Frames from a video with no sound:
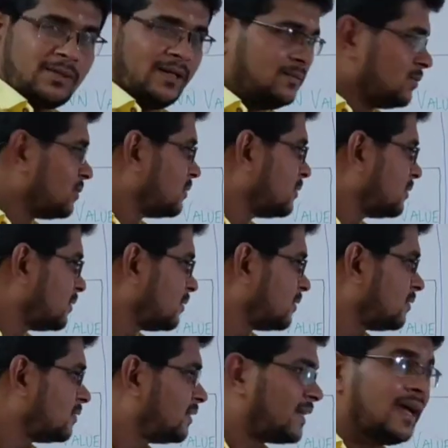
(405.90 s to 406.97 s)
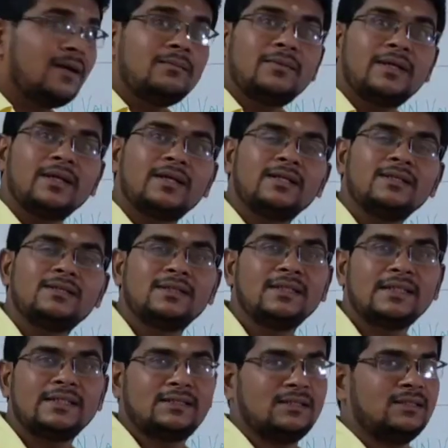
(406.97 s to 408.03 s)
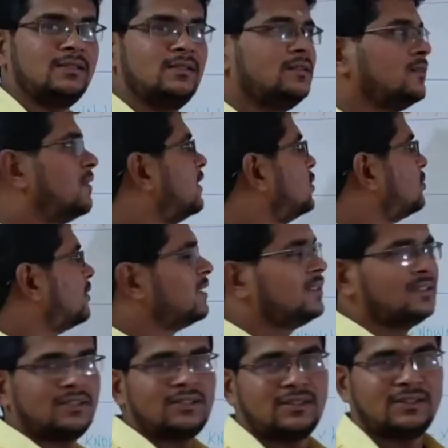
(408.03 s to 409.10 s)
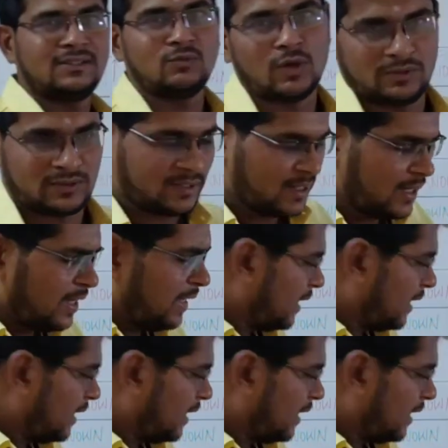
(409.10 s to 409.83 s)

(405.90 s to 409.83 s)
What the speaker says: of pipes, the time taken is increasing. That is why this is inverse.